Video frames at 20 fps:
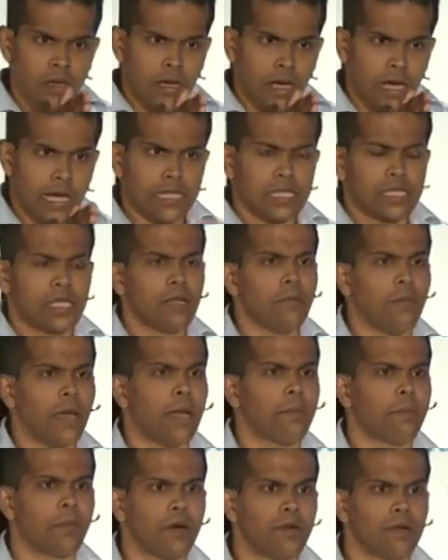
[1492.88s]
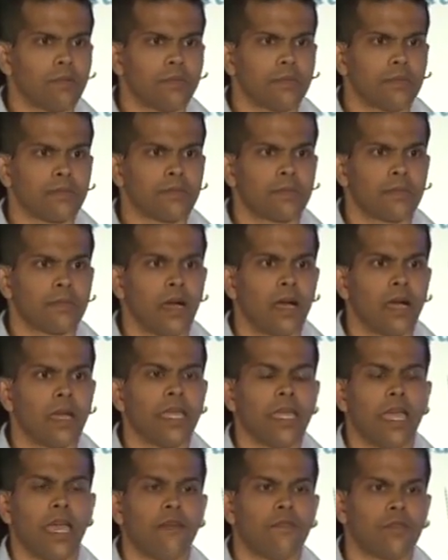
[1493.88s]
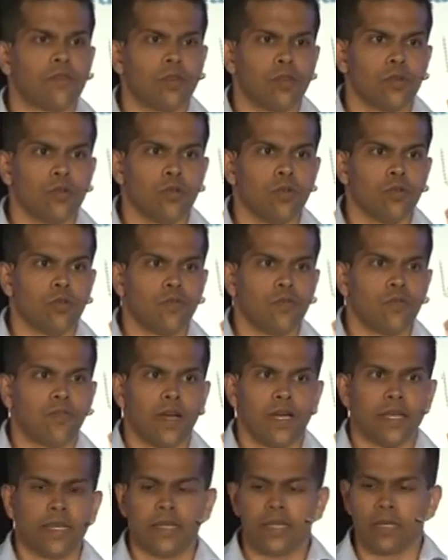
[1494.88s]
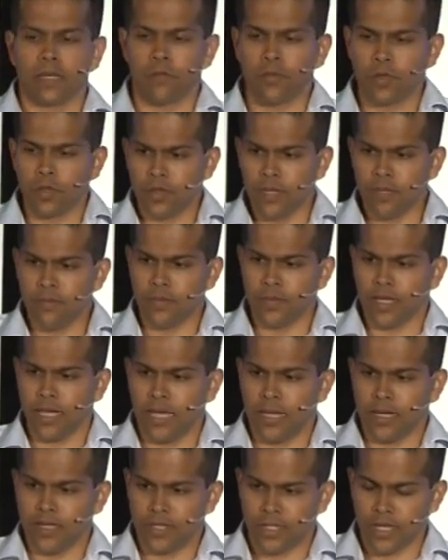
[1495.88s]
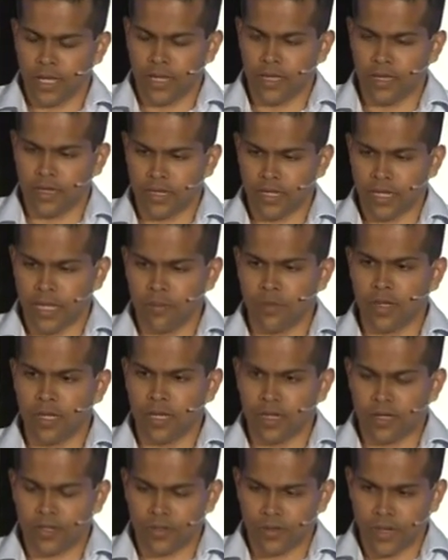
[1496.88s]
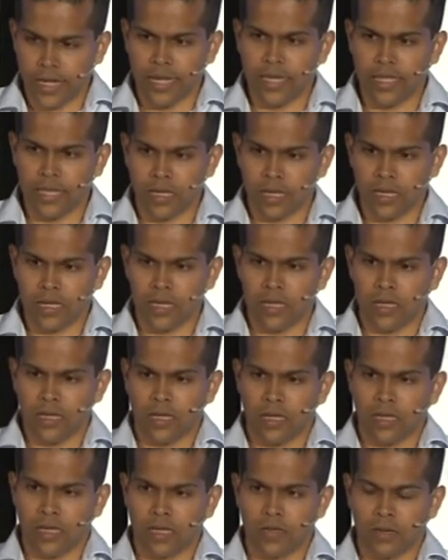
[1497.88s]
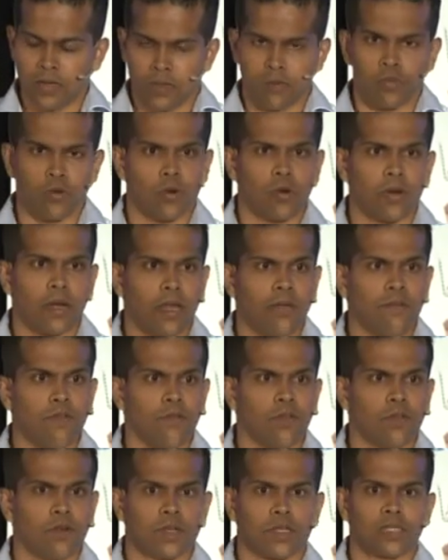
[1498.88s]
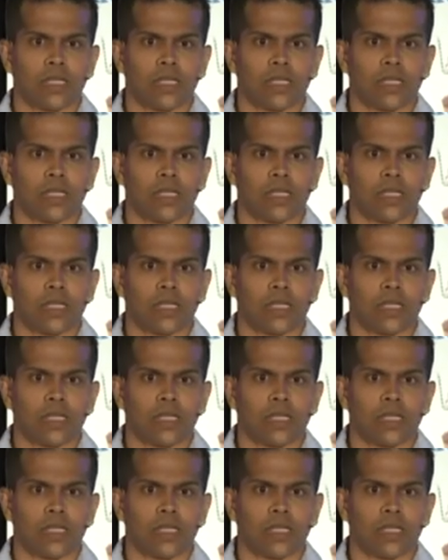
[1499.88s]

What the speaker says: I sell manpower. I have to find a computer and a chair and a table and a training program for a